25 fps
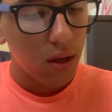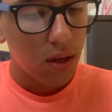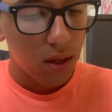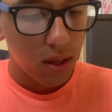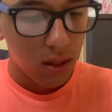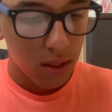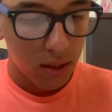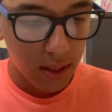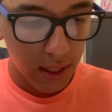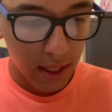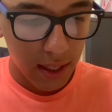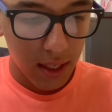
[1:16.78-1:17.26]

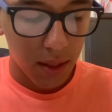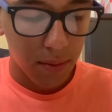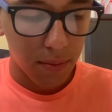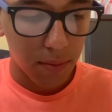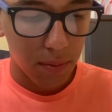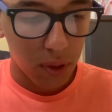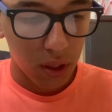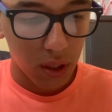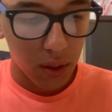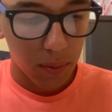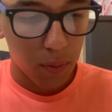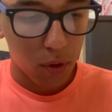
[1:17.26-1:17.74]
Second
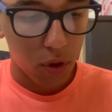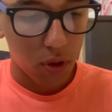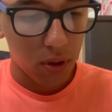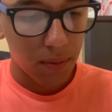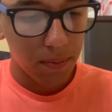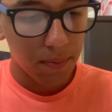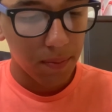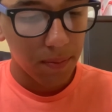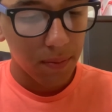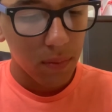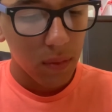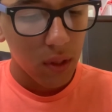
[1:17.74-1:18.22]
bullet point.
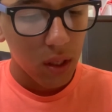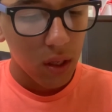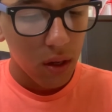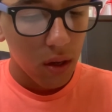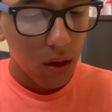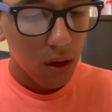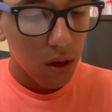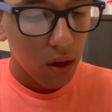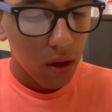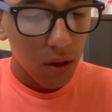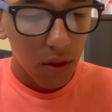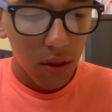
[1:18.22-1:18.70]

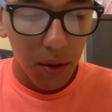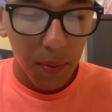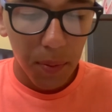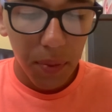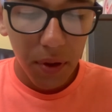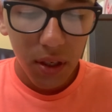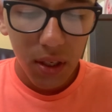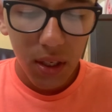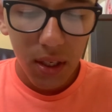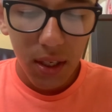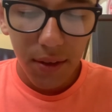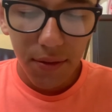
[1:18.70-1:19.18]
The
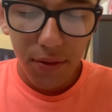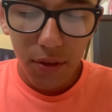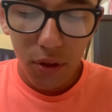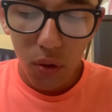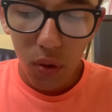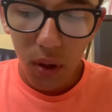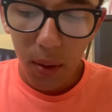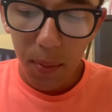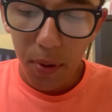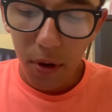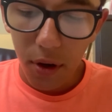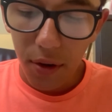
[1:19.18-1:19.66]
book gives you
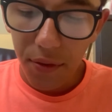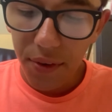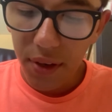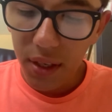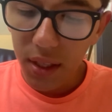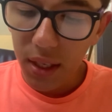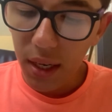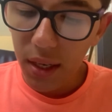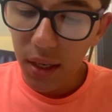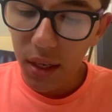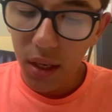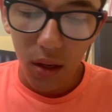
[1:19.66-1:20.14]
a perfect
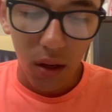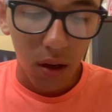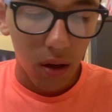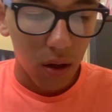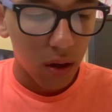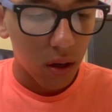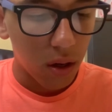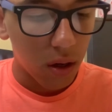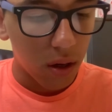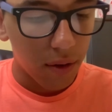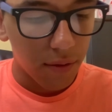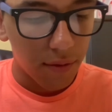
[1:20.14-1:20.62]
idea
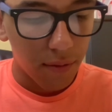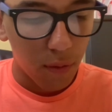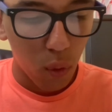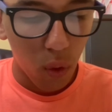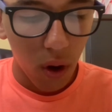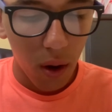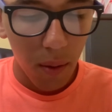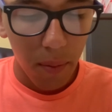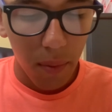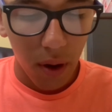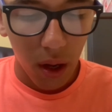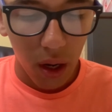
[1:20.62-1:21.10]
of
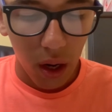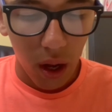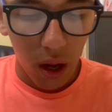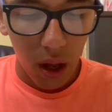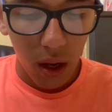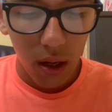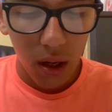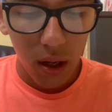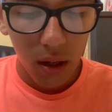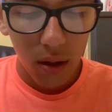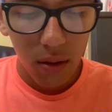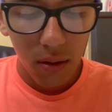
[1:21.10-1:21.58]
what
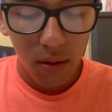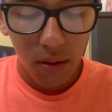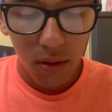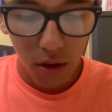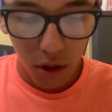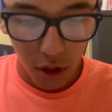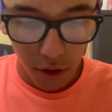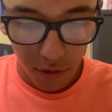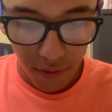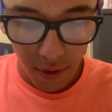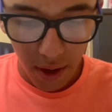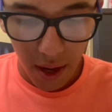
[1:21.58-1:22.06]
Malala,
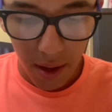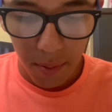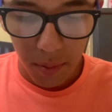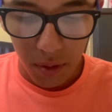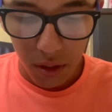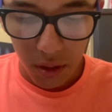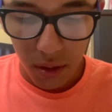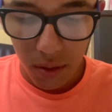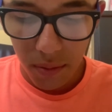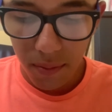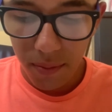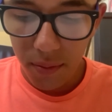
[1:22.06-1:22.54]
her
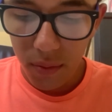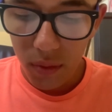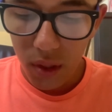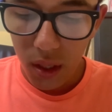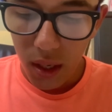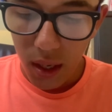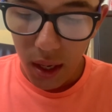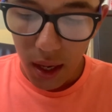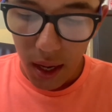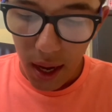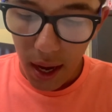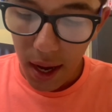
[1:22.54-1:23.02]
family,
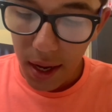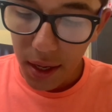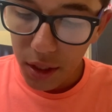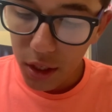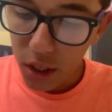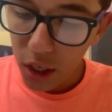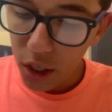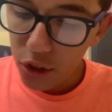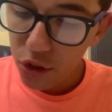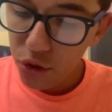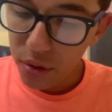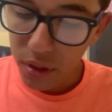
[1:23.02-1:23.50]
and
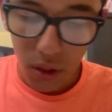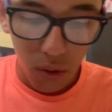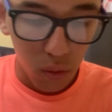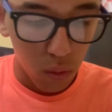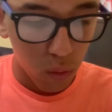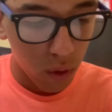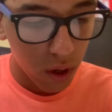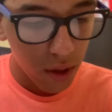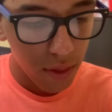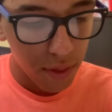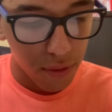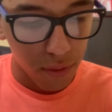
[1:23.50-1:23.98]
country
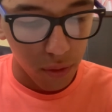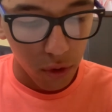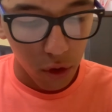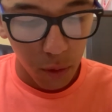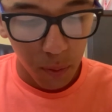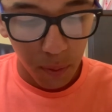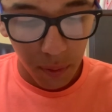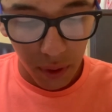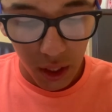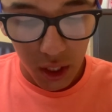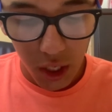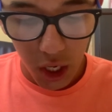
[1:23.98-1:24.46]
went through
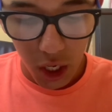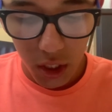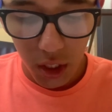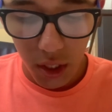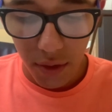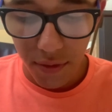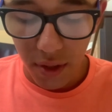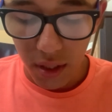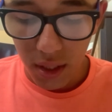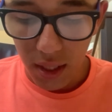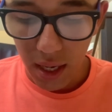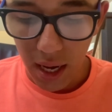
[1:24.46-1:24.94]
because of
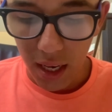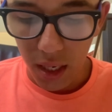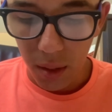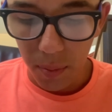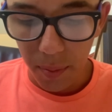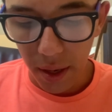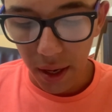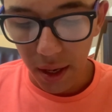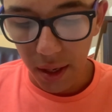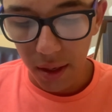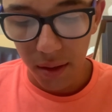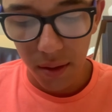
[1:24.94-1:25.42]
the
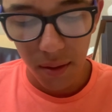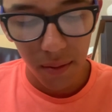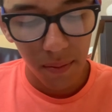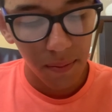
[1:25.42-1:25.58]
Taliban.